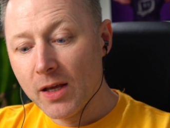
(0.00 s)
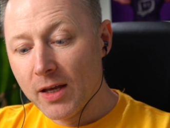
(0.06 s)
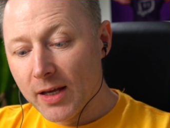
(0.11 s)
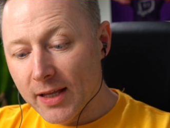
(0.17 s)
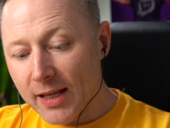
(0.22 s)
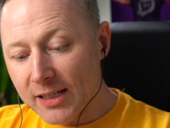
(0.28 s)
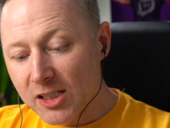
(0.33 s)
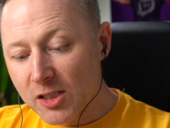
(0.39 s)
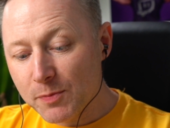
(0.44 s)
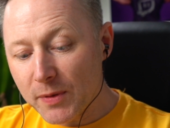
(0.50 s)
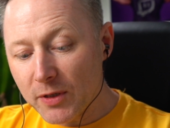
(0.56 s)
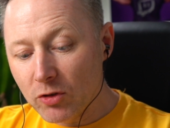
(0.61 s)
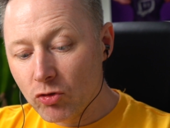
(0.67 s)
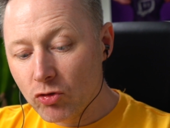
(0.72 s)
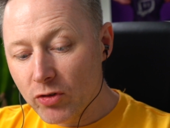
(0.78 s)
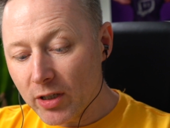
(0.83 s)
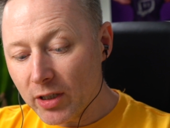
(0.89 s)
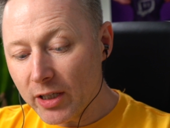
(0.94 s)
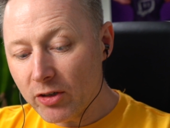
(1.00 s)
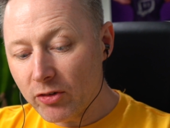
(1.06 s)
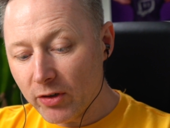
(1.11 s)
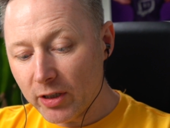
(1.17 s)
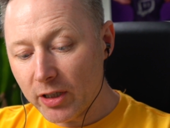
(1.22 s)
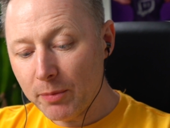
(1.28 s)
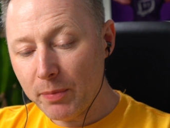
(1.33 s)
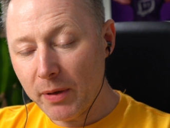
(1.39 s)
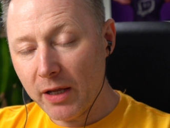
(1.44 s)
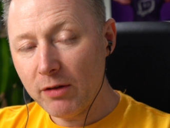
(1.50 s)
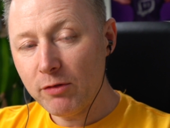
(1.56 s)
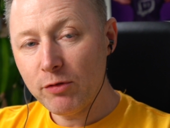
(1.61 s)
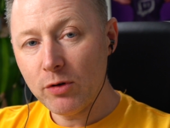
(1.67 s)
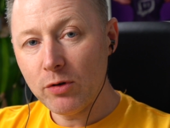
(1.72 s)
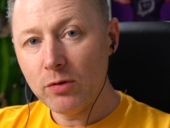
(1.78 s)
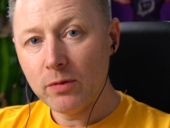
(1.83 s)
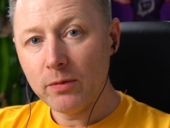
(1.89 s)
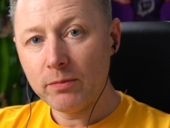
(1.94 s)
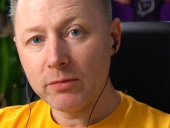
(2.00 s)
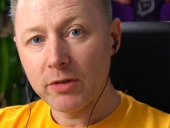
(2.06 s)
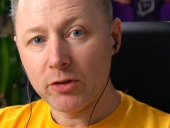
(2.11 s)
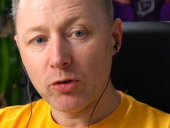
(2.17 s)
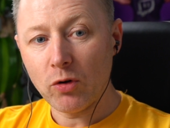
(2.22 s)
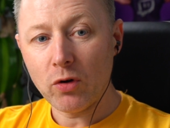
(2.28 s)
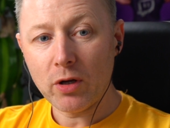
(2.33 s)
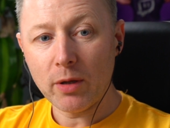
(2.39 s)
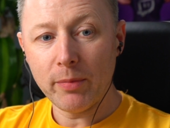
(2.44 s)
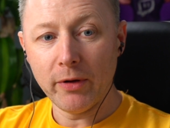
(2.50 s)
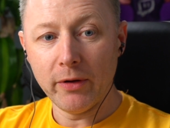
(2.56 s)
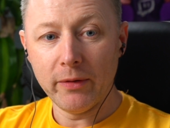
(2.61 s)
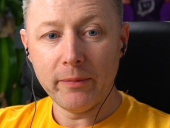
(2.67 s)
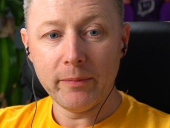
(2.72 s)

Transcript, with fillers: This has been really, really painful to talk about.